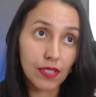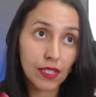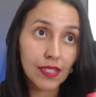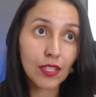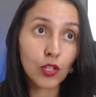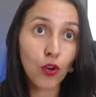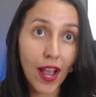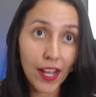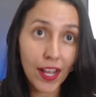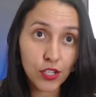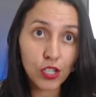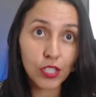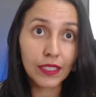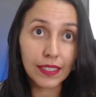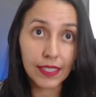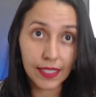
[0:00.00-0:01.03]

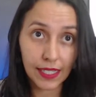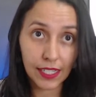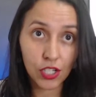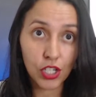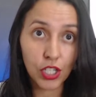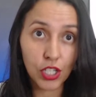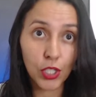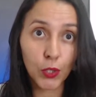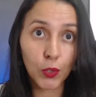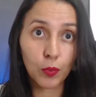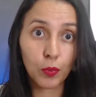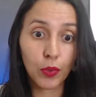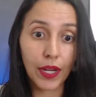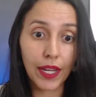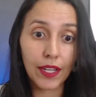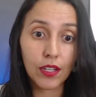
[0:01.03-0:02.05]
gradually teaching your
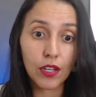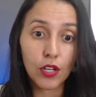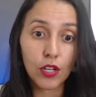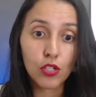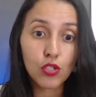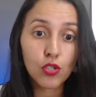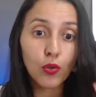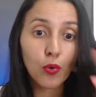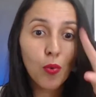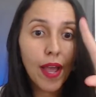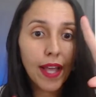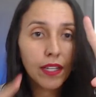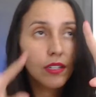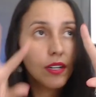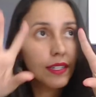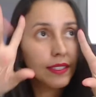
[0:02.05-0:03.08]
brain to
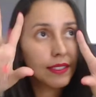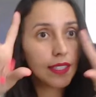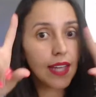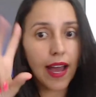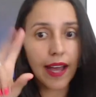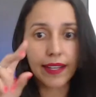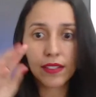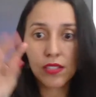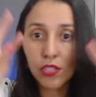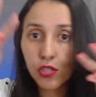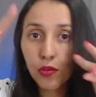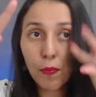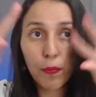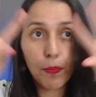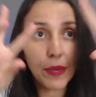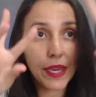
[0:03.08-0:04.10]
recognize, to
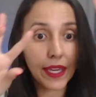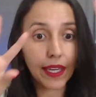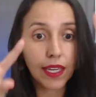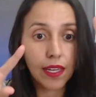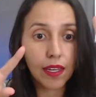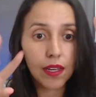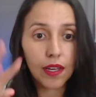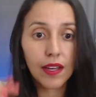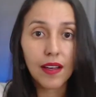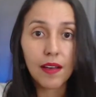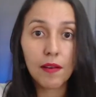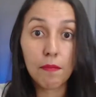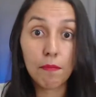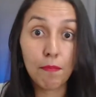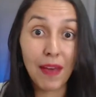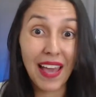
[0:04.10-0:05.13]
pick
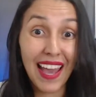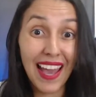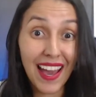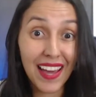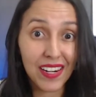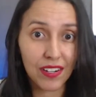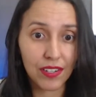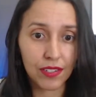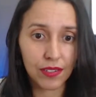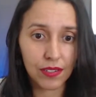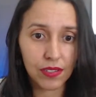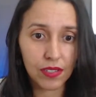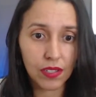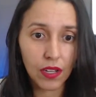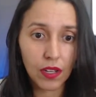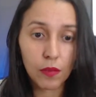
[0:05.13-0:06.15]

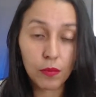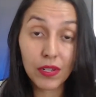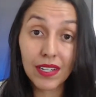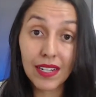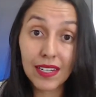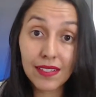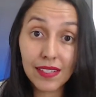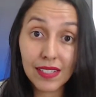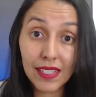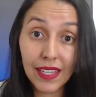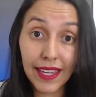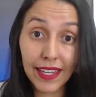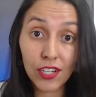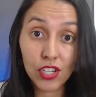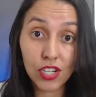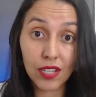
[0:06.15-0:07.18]
patterns,
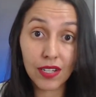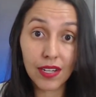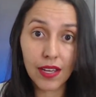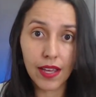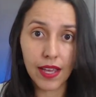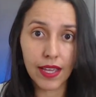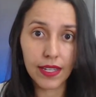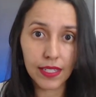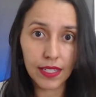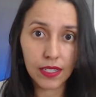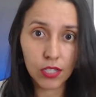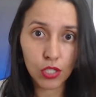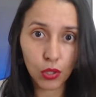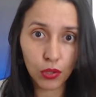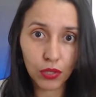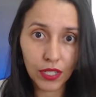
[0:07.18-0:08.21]
pronunciation and
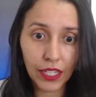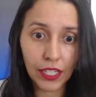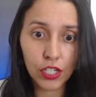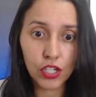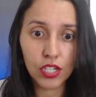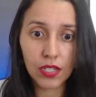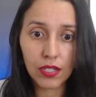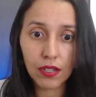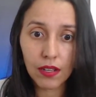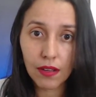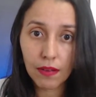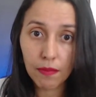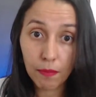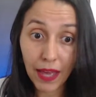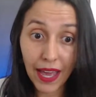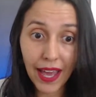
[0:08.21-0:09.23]
intonation
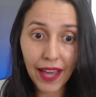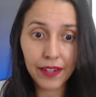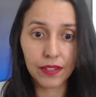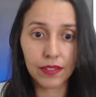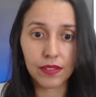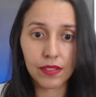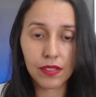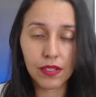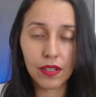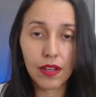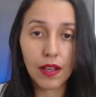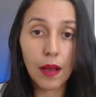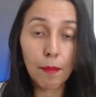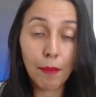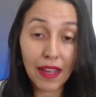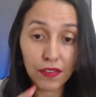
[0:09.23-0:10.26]
patterns.
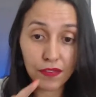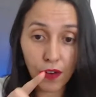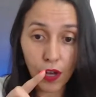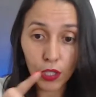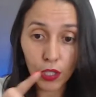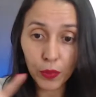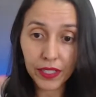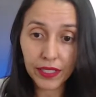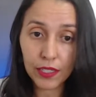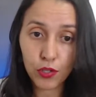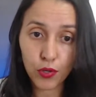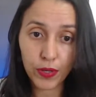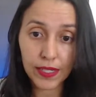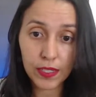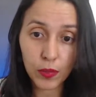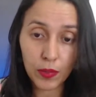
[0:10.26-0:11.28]
By following the
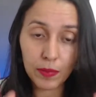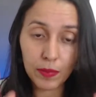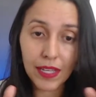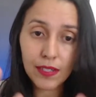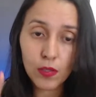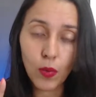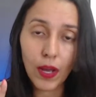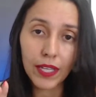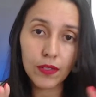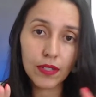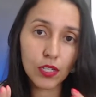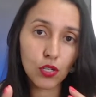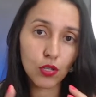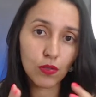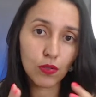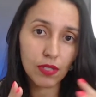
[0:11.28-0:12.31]
transcript, that's why you need
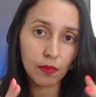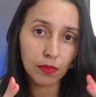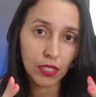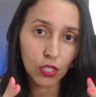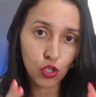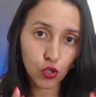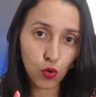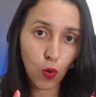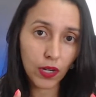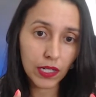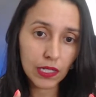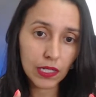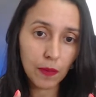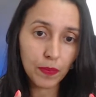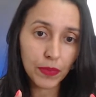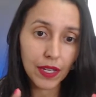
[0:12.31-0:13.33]
to do something short
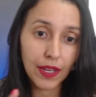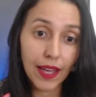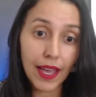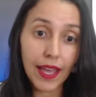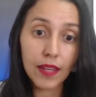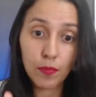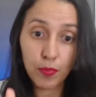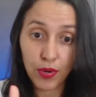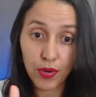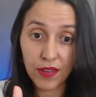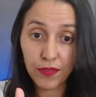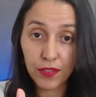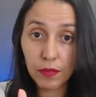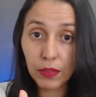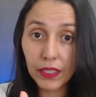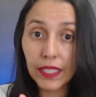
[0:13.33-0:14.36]
and preferably